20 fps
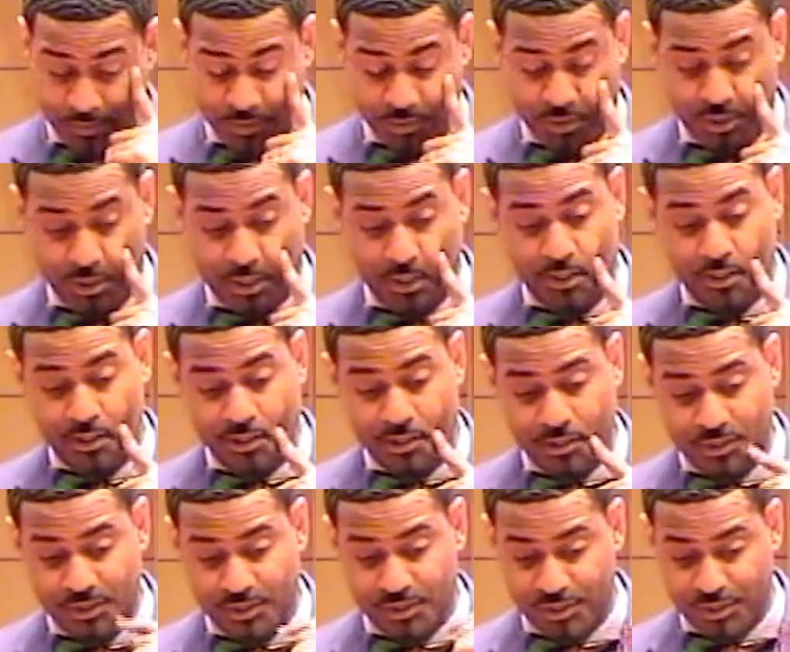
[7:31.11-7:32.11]

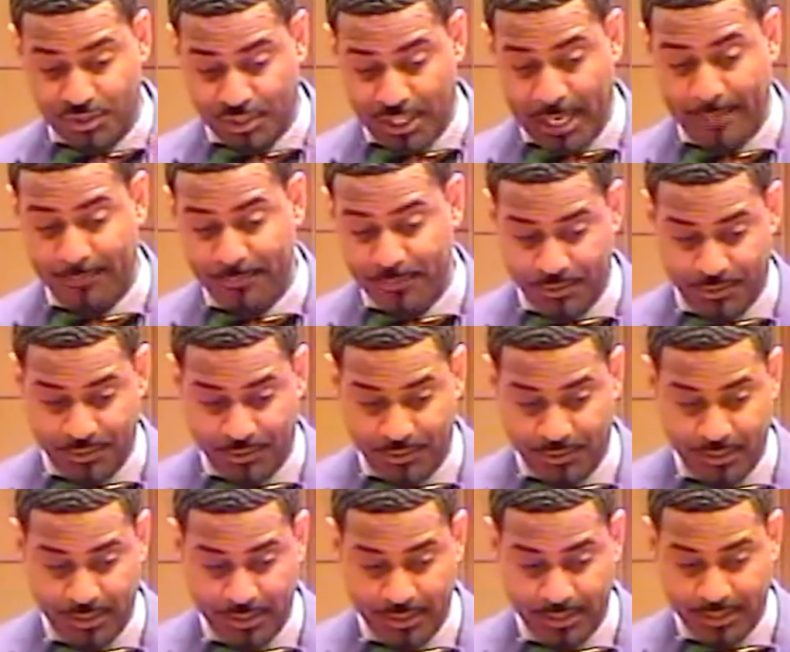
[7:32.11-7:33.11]
Judges chapter
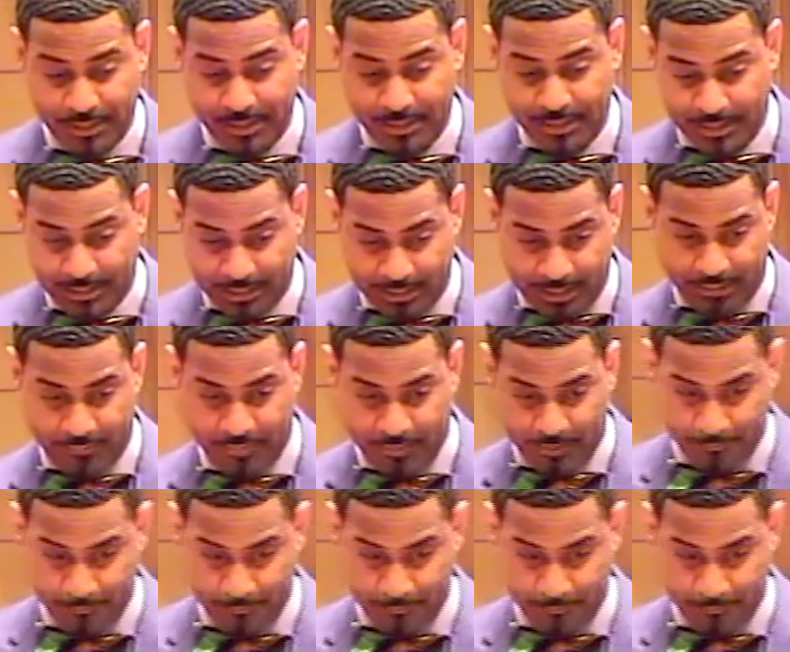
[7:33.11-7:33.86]
11.